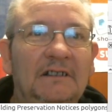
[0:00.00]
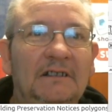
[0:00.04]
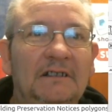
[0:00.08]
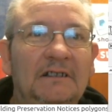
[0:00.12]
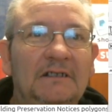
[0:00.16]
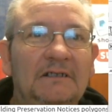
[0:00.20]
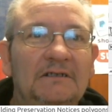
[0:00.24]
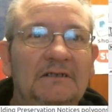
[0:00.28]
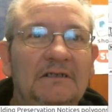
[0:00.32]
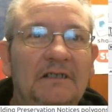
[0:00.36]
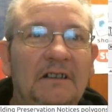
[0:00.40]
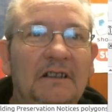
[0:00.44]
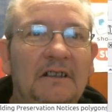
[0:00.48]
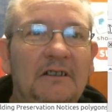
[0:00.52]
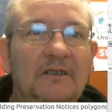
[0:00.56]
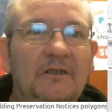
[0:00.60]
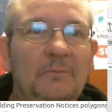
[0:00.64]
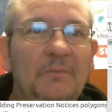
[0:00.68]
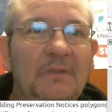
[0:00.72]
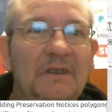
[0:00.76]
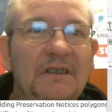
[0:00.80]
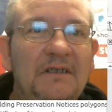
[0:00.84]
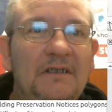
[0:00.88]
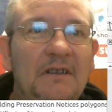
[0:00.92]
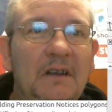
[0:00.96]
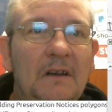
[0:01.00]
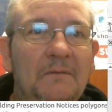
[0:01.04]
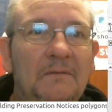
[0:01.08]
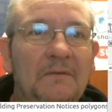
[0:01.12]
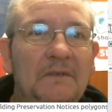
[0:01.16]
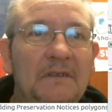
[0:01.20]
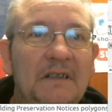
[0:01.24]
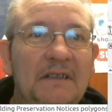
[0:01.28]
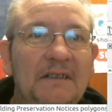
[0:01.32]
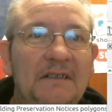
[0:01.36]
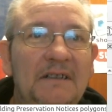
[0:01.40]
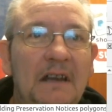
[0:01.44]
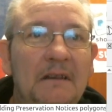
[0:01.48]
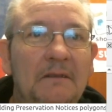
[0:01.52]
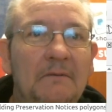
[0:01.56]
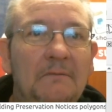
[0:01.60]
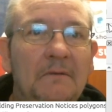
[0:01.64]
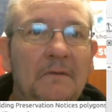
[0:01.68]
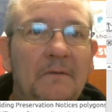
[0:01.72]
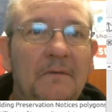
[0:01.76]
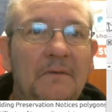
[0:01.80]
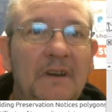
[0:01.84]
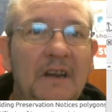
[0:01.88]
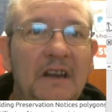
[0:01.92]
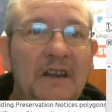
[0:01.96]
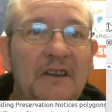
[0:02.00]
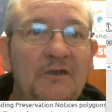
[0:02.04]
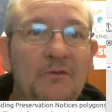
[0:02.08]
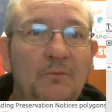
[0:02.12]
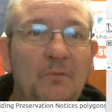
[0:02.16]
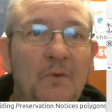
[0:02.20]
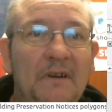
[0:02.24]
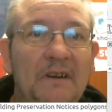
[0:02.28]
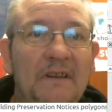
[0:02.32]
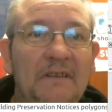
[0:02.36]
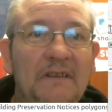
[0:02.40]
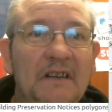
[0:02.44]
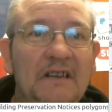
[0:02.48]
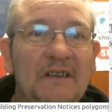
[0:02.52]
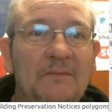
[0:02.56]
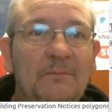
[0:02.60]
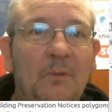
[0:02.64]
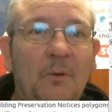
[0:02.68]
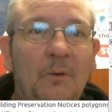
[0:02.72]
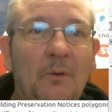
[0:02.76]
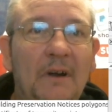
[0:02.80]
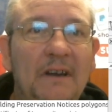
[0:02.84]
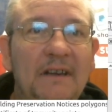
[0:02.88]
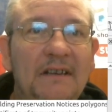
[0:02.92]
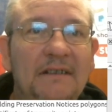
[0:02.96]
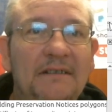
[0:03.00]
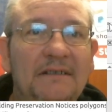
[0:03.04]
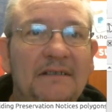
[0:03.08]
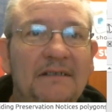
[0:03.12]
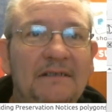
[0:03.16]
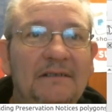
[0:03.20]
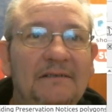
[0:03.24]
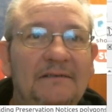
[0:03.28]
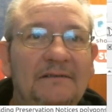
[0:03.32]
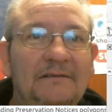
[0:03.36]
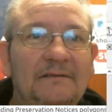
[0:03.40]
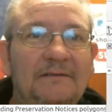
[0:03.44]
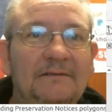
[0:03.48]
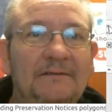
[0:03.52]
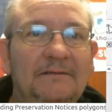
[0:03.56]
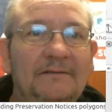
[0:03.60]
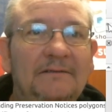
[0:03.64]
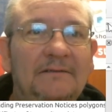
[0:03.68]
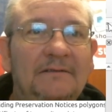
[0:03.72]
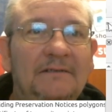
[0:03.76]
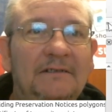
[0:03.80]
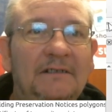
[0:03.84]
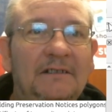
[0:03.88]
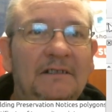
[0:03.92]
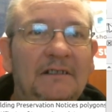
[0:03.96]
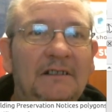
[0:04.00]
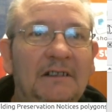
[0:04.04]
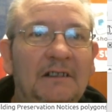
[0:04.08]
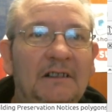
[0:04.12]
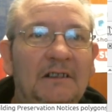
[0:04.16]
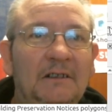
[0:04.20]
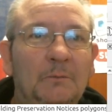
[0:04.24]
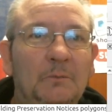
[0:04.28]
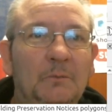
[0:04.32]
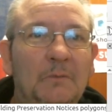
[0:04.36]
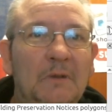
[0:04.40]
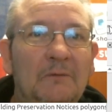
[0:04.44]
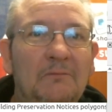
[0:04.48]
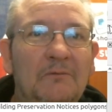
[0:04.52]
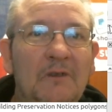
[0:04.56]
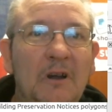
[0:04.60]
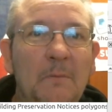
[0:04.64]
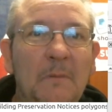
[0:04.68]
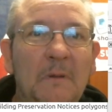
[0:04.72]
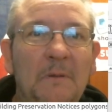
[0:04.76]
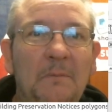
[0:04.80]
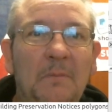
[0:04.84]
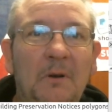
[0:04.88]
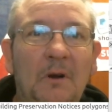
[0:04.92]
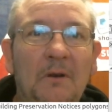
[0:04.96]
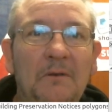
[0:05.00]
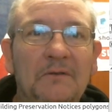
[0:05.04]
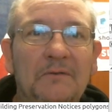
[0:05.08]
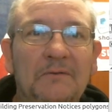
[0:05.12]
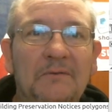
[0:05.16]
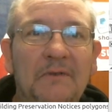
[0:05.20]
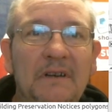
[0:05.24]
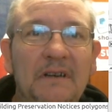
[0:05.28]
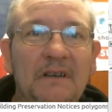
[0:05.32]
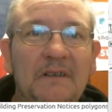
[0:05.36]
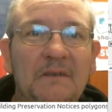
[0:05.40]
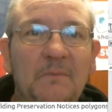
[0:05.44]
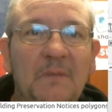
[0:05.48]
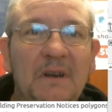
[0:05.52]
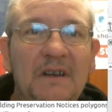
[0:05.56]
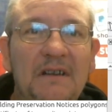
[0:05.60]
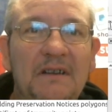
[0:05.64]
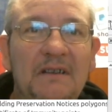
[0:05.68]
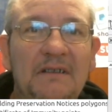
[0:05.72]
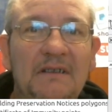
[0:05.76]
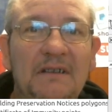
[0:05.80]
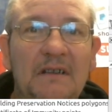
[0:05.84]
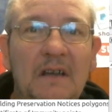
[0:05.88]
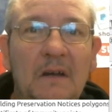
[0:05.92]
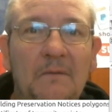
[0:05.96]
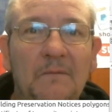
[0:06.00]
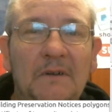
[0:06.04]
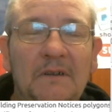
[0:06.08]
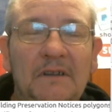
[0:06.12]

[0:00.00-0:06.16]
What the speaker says: So there could be stuff in the centre of each one of these points where Roman pottery has been discovered.